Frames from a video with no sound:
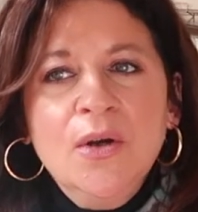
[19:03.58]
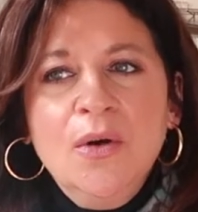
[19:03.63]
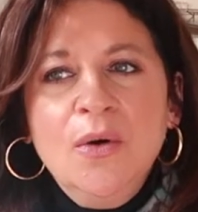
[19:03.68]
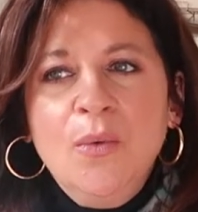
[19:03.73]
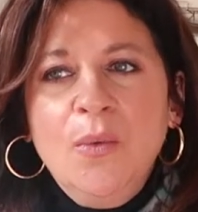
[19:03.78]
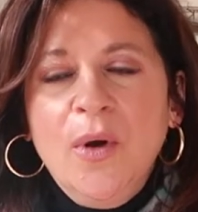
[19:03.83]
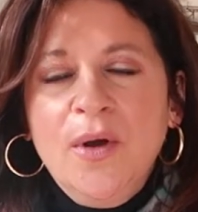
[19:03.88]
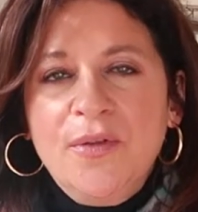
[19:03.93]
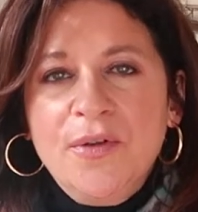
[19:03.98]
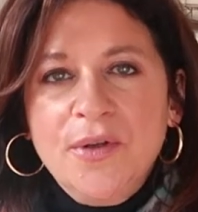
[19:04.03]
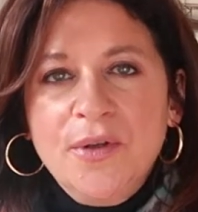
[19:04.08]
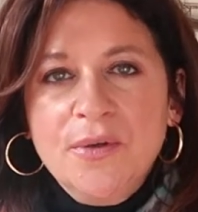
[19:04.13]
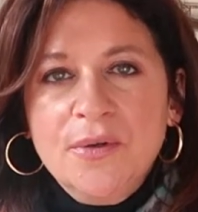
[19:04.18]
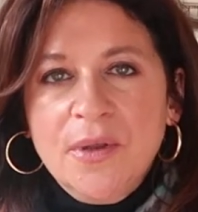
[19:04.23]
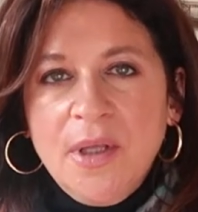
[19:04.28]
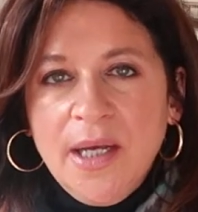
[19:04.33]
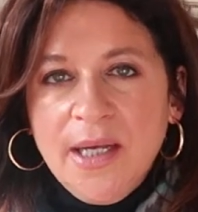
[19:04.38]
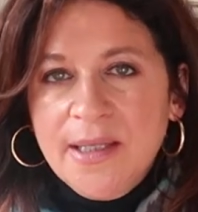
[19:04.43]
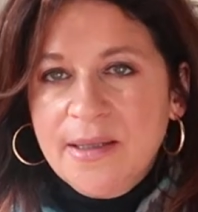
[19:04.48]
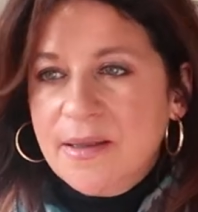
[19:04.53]
whether you
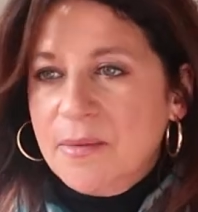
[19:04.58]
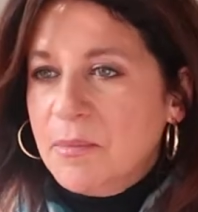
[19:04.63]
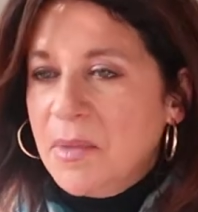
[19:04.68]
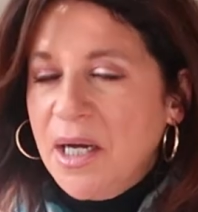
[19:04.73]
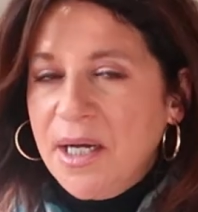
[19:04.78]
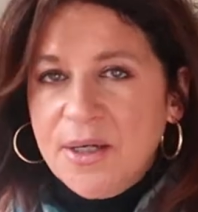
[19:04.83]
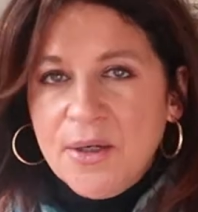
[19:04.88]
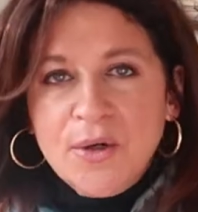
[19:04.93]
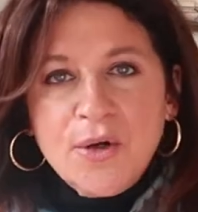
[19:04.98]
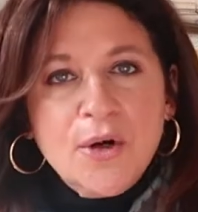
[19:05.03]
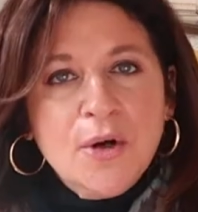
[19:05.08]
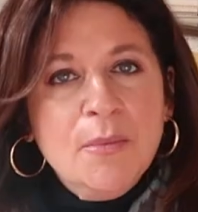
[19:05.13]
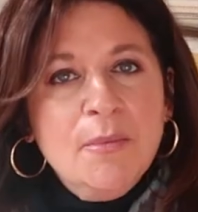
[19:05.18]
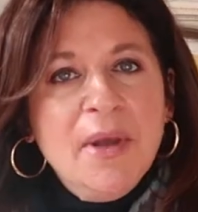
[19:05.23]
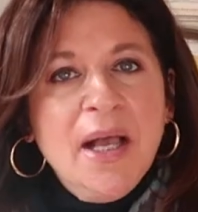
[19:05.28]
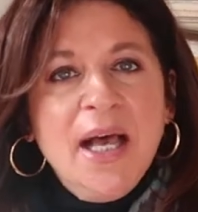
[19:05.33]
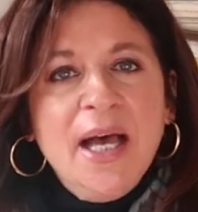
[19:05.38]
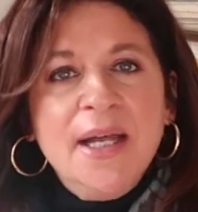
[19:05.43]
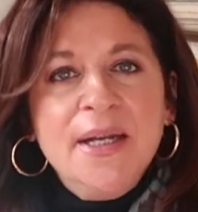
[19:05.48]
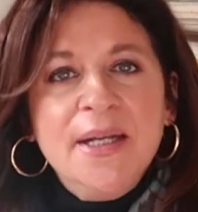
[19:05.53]
like the
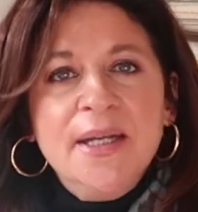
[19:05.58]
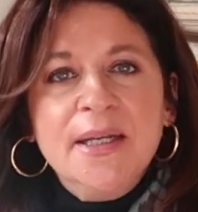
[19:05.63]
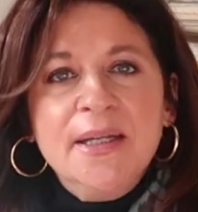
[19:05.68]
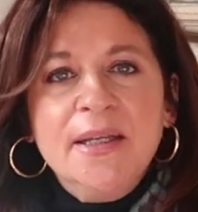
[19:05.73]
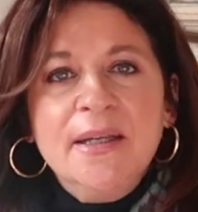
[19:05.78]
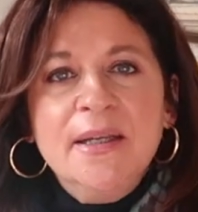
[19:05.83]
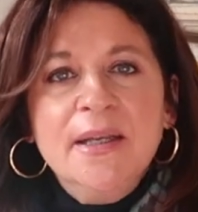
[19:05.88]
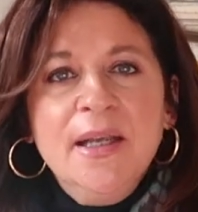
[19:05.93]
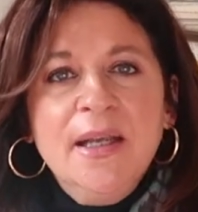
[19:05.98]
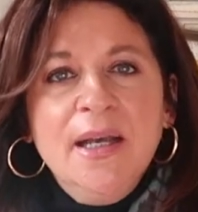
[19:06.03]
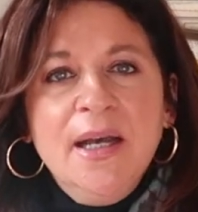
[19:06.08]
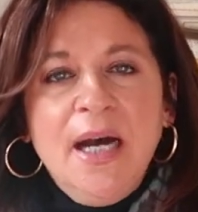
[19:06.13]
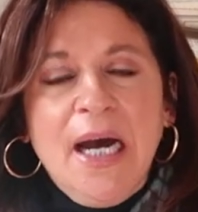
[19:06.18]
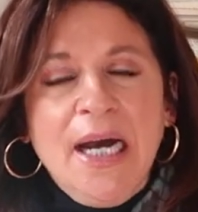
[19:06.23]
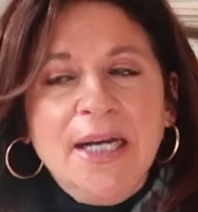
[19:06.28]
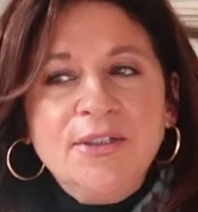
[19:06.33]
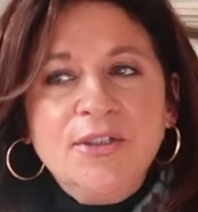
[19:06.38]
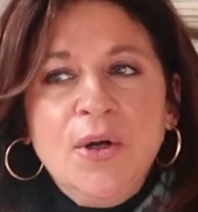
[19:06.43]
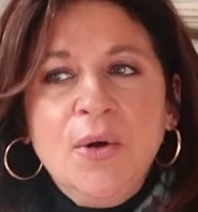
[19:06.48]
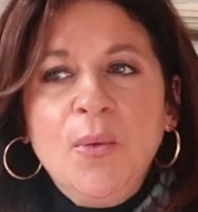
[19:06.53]
monochromatic,
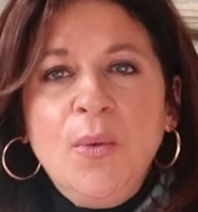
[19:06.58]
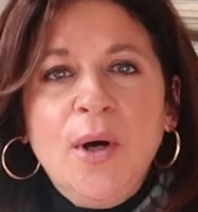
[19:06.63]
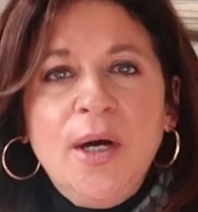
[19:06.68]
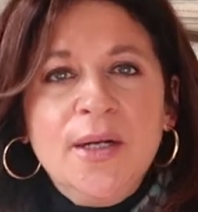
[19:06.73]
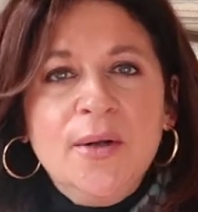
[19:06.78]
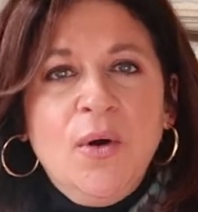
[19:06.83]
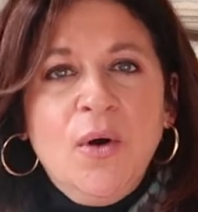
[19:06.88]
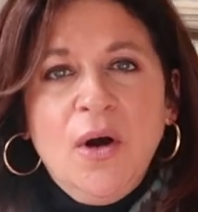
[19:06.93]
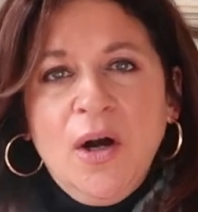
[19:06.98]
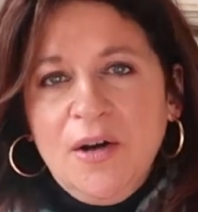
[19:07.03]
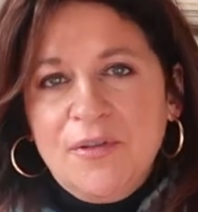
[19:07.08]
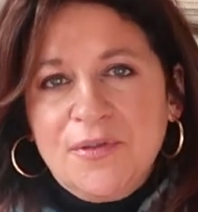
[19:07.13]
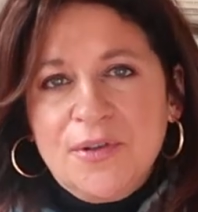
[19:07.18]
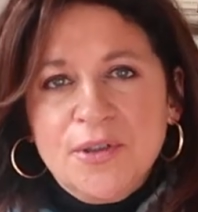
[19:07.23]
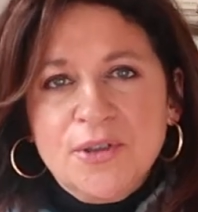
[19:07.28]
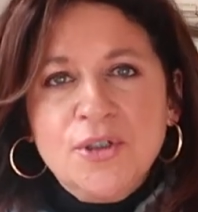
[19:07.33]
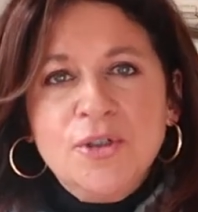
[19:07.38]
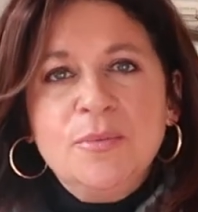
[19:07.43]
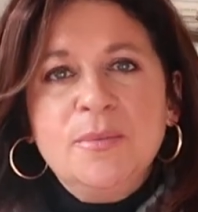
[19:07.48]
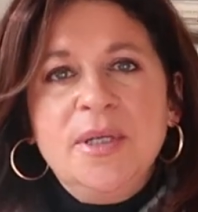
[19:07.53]
I don't want to offer
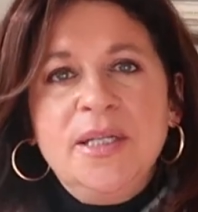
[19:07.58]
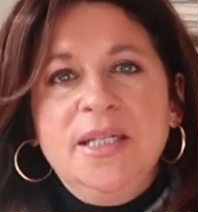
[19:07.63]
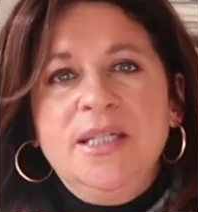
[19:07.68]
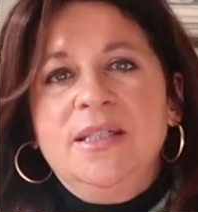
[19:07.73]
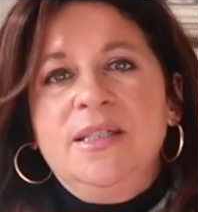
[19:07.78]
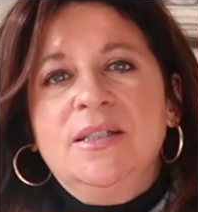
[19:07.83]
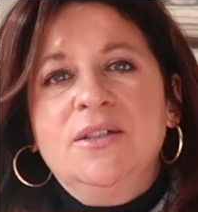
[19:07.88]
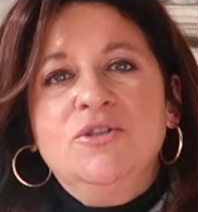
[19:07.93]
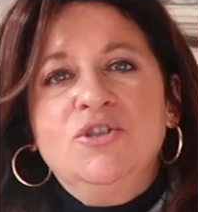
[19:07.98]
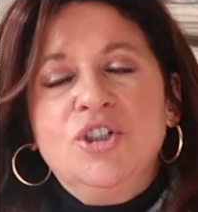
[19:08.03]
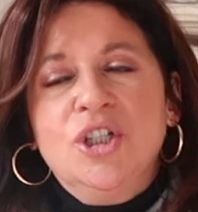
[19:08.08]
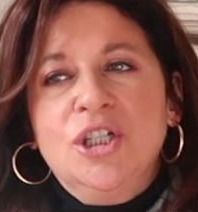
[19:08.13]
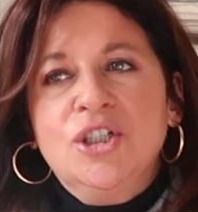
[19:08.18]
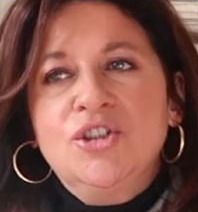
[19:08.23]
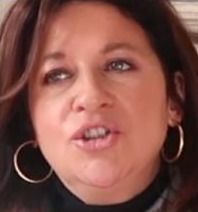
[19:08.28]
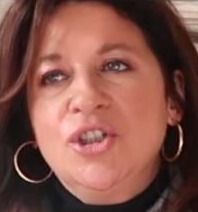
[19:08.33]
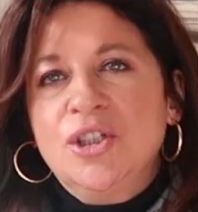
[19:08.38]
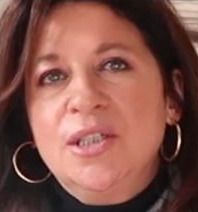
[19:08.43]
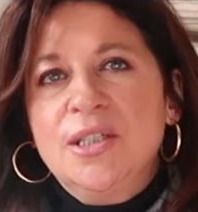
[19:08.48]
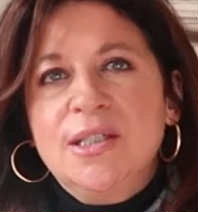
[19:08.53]
too many
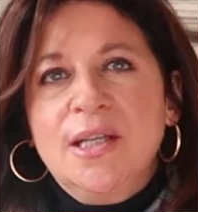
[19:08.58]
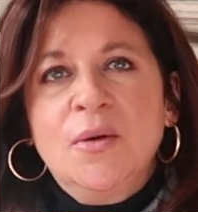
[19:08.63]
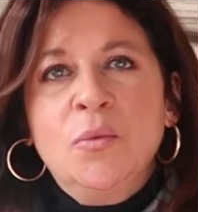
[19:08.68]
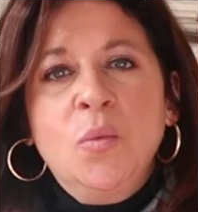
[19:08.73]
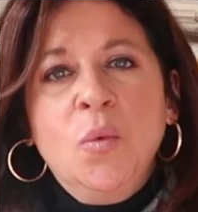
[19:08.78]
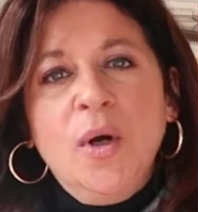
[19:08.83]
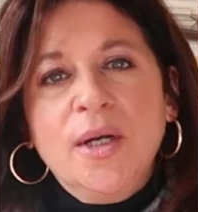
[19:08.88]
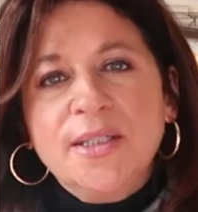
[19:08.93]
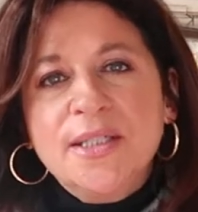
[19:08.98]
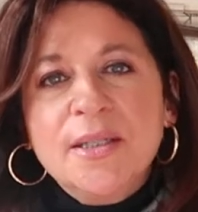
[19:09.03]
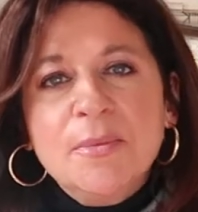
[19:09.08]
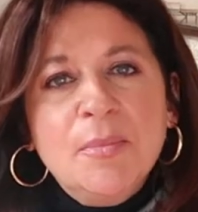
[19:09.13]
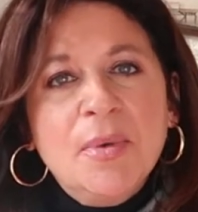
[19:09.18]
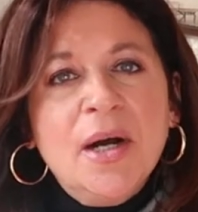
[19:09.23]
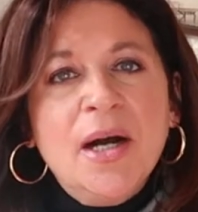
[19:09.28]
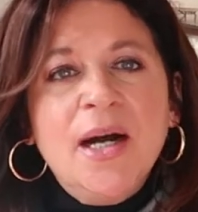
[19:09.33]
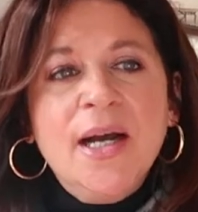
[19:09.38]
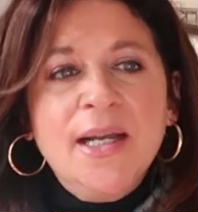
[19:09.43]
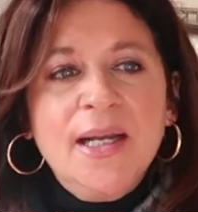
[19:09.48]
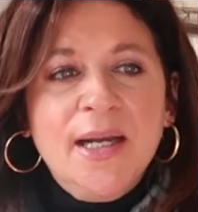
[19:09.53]
suggestions on what to
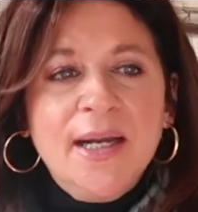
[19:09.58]
buy.